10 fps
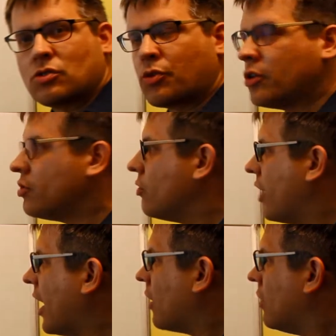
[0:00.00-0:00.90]
So we're going to do
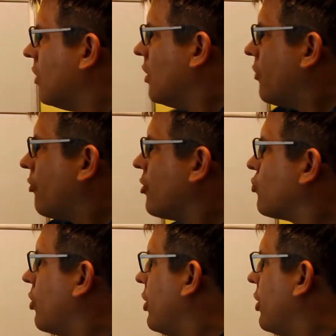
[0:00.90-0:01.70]
that for each one,